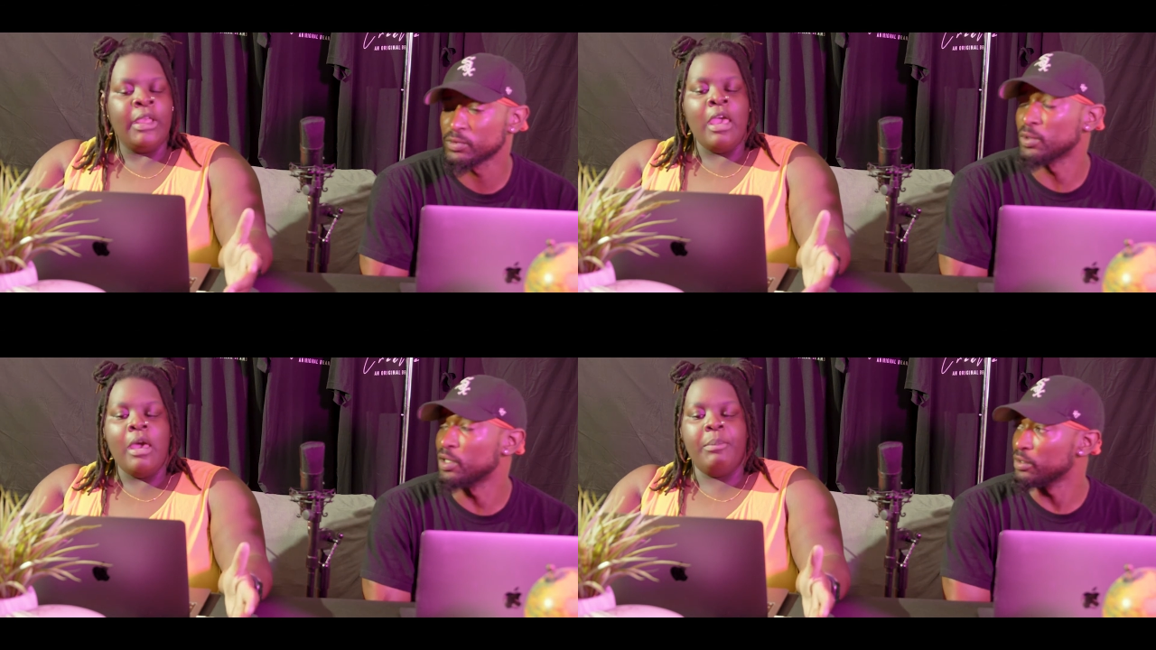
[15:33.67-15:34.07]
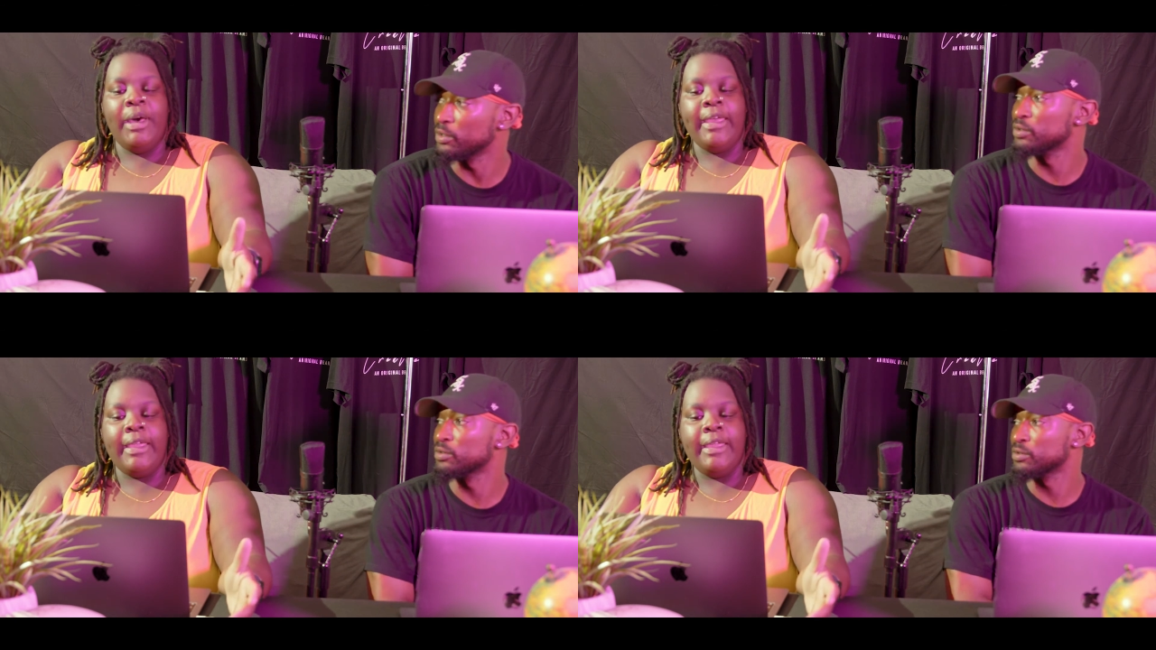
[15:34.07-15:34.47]
Speaker 1: yeah.
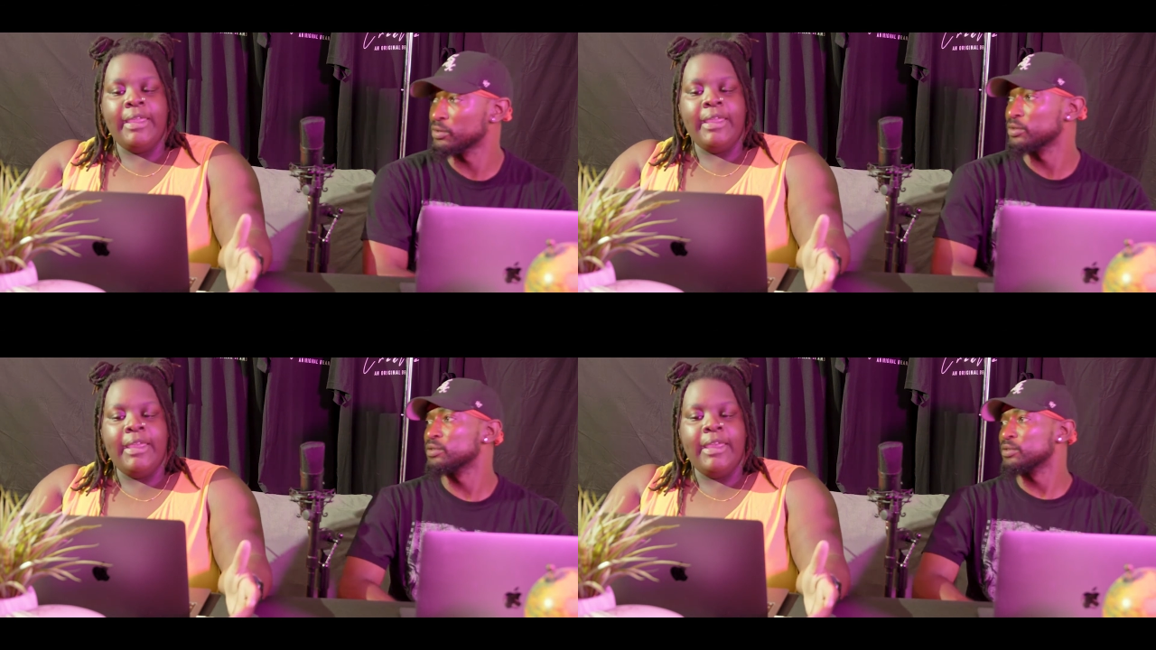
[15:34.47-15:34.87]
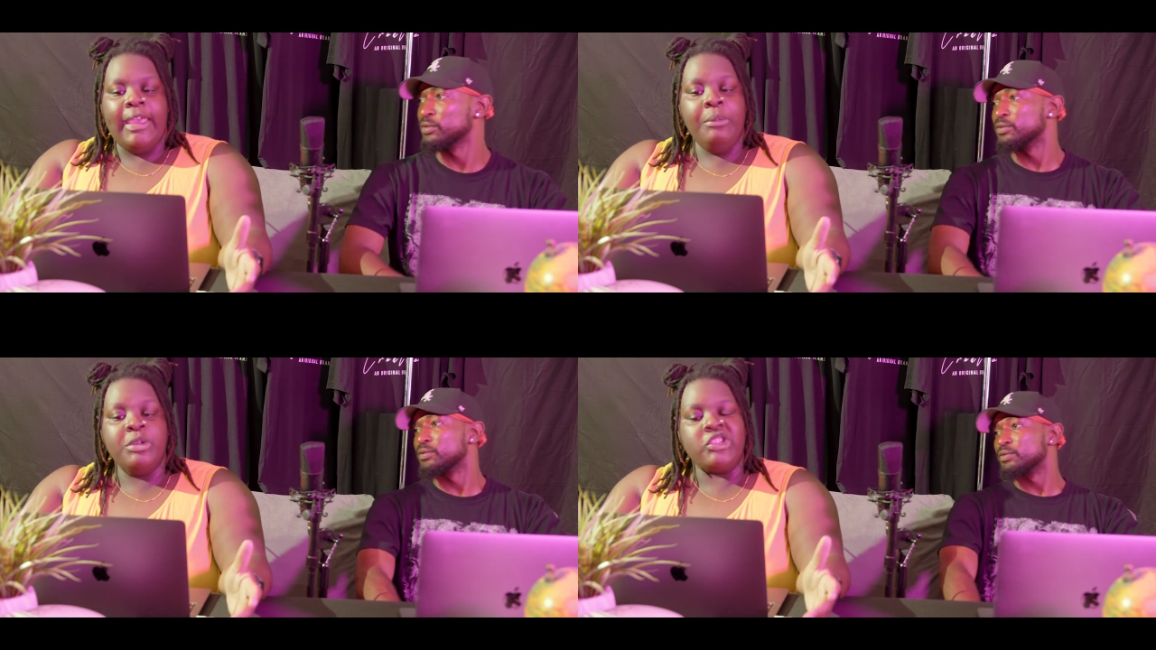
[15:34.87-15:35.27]
but.
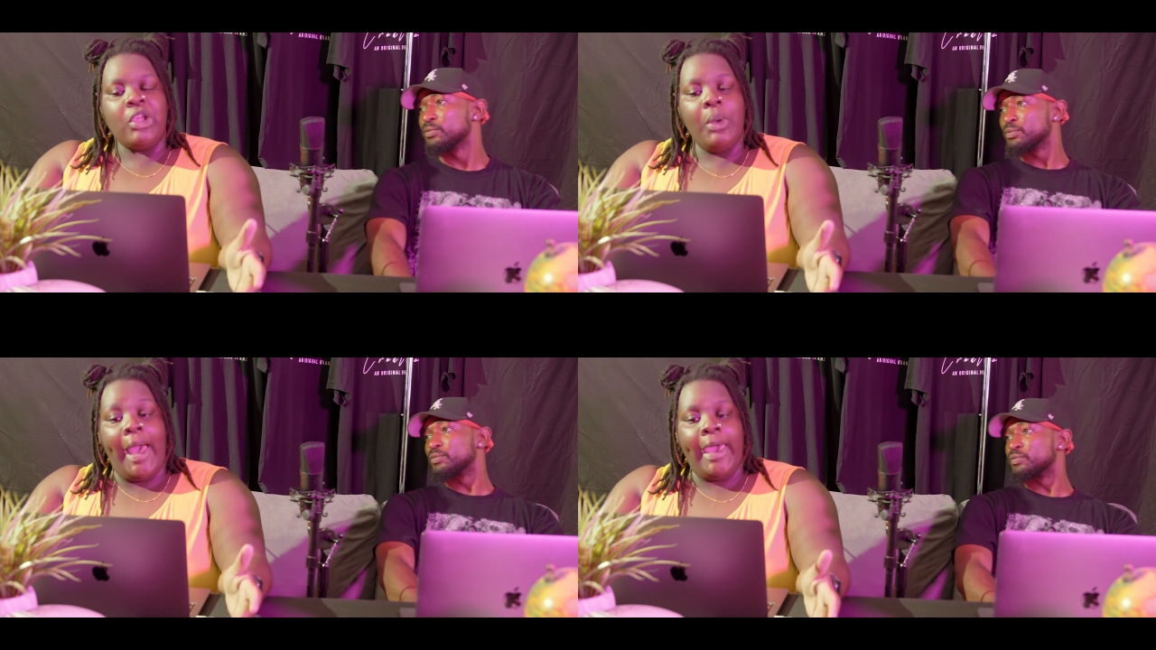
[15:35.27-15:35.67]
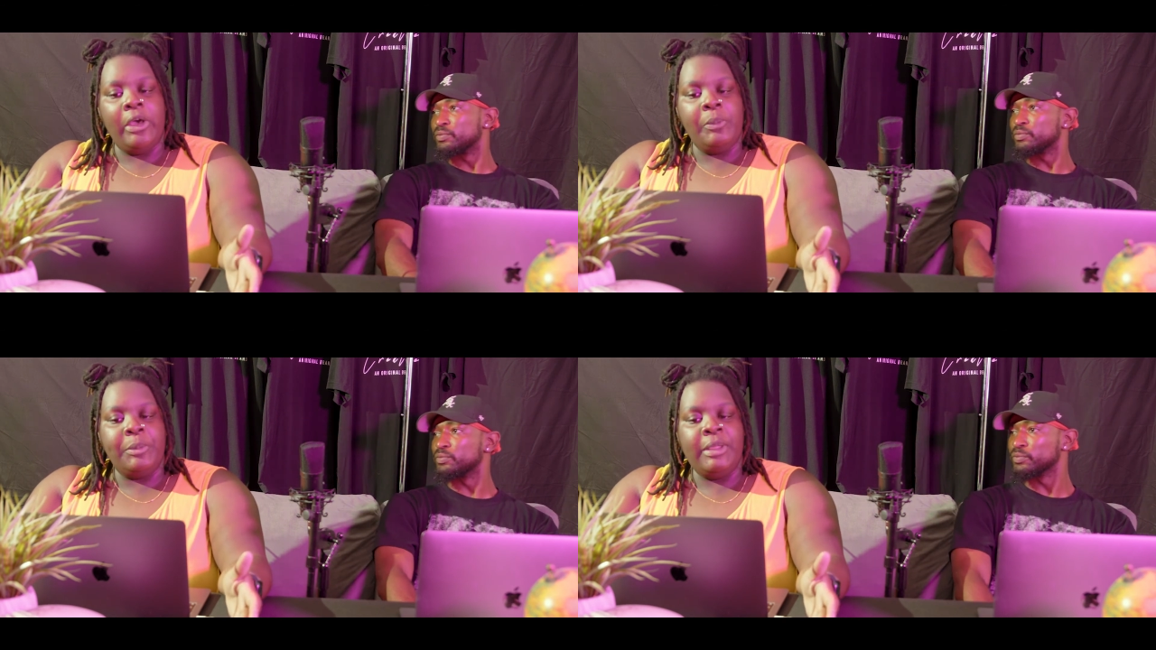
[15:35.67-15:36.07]
It was so eye
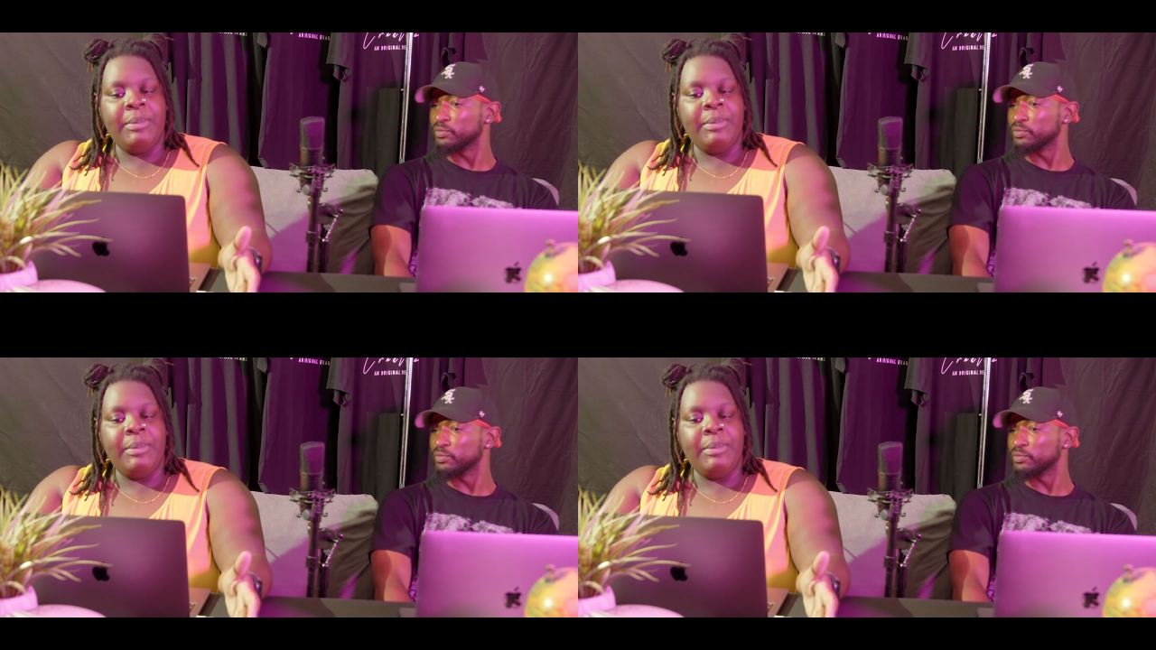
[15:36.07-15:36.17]
opening